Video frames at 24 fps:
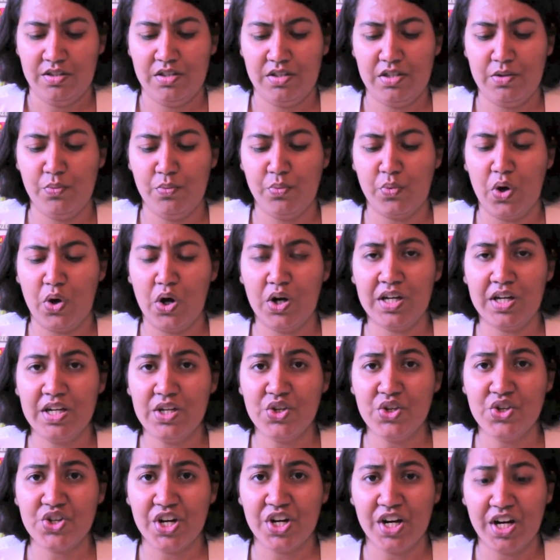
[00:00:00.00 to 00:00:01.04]
The
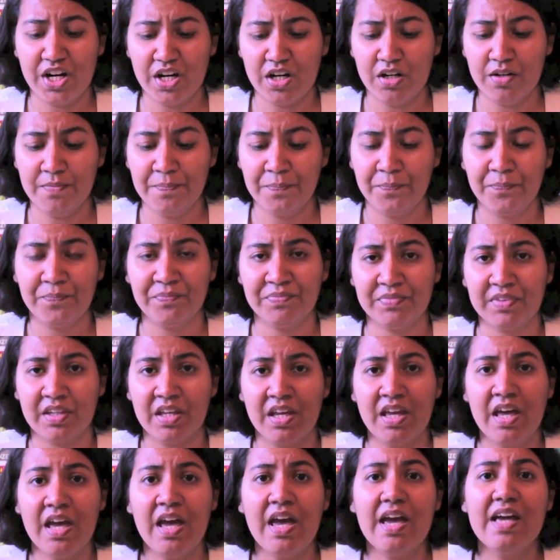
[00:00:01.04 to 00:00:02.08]
Rocking Chair
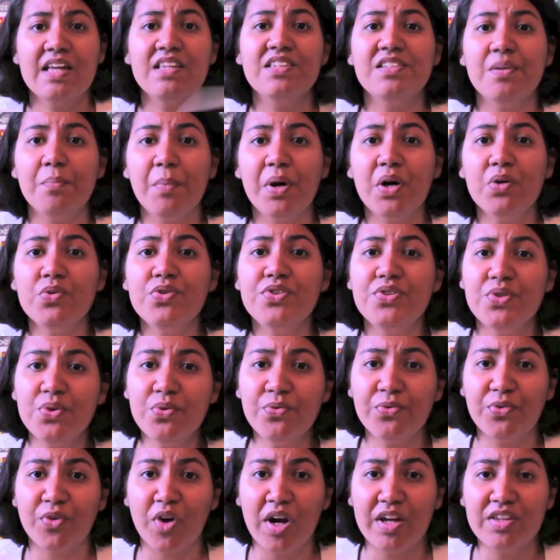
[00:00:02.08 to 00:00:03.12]
and it's about two
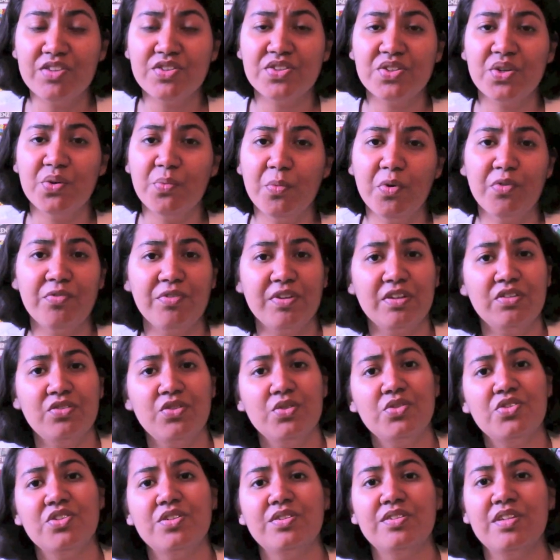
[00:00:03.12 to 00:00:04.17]
friends who move
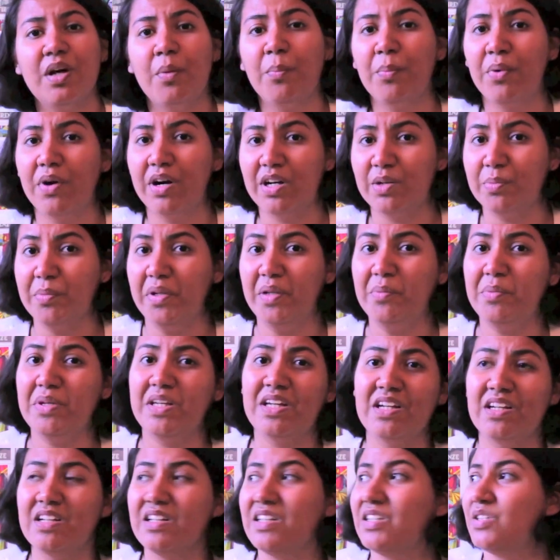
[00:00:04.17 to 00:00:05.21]
into this apartment
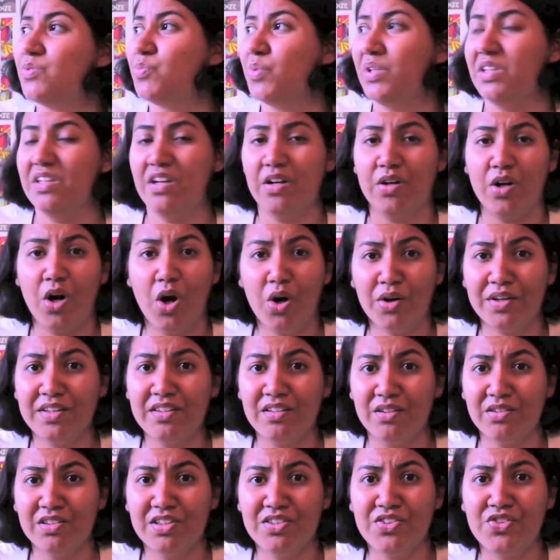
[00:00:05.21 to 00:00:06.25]
because when they're walking
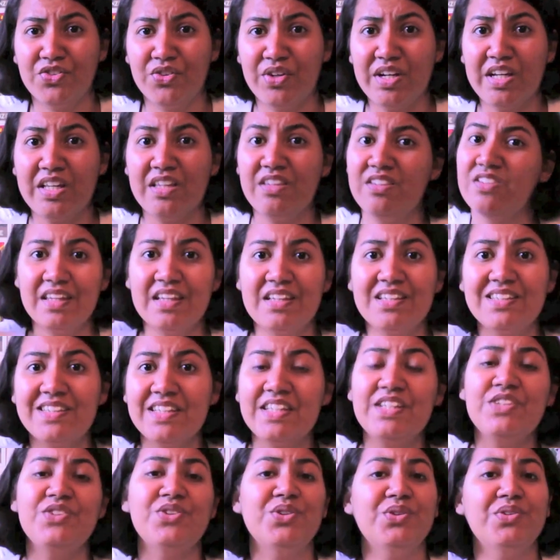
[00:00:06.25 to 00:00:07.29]
down the street they
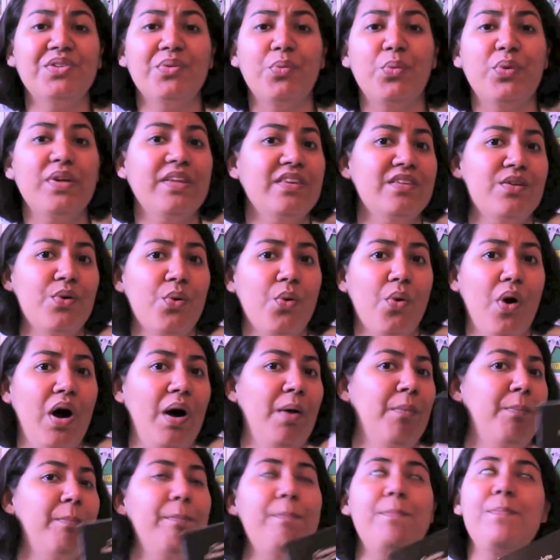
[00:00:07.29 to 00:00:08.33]
see through the window
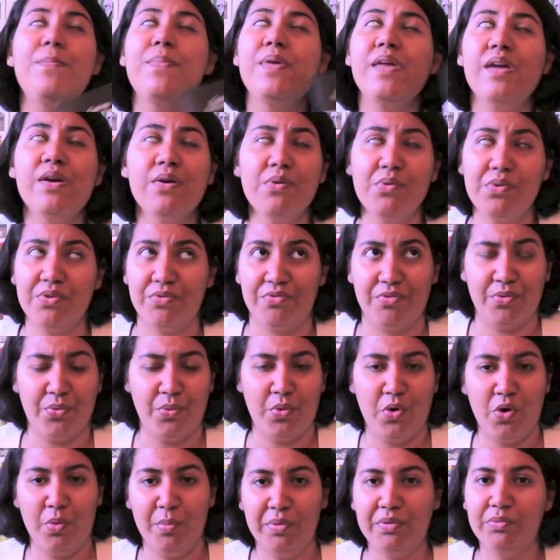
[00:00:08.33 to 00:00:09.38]
a beautiful
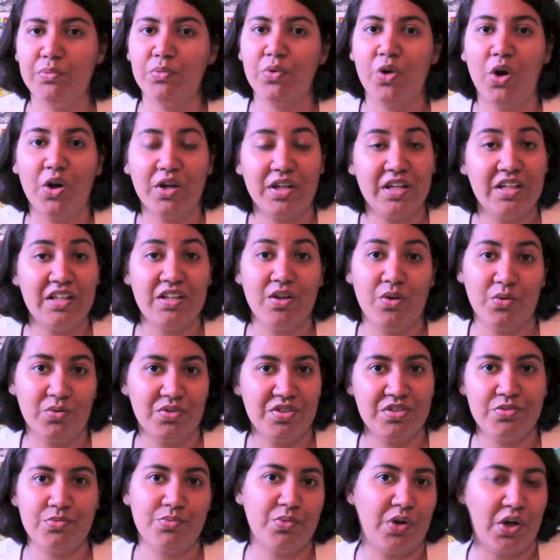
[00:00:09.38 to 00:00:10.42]
woman rocking on
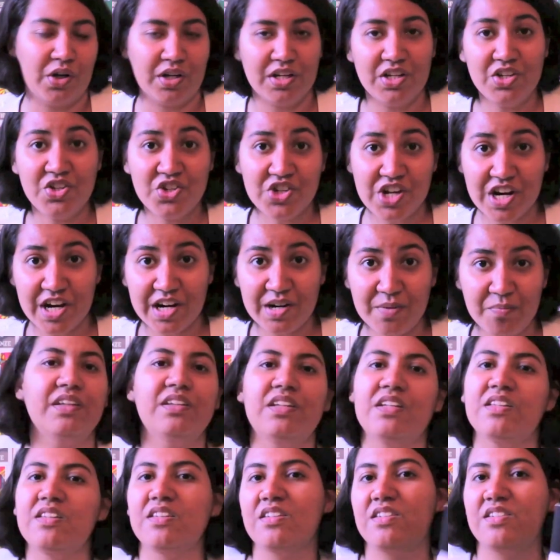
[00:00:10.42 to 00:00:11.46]
this rocking chair
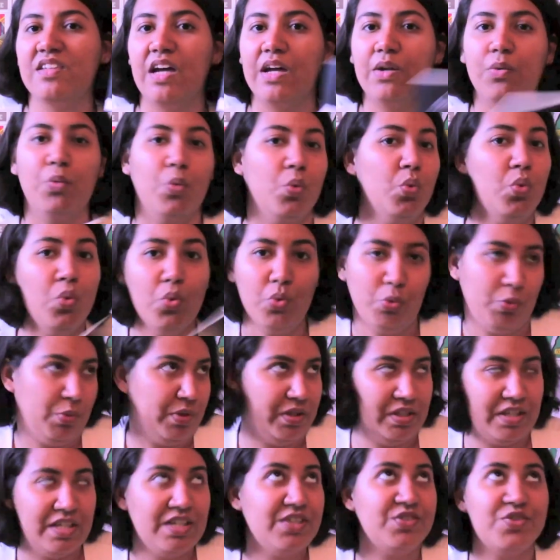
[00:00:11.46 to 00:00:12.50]
and they decide oh
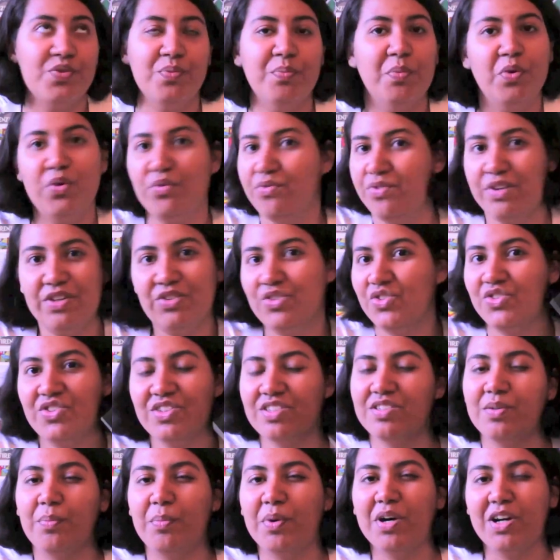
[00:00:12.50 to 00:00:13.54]
we need to move into
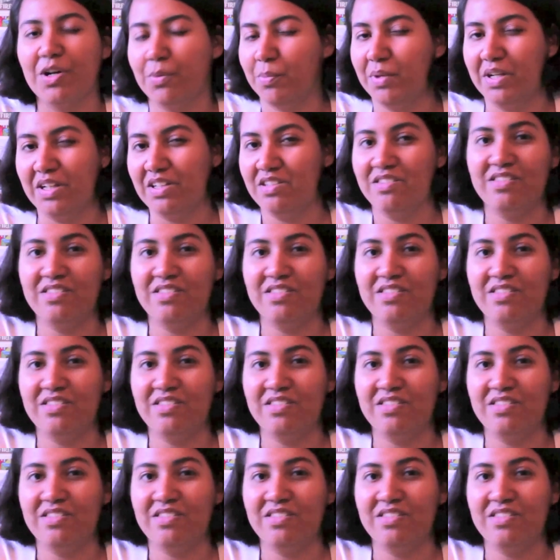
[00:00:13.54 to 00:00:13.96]
this apartment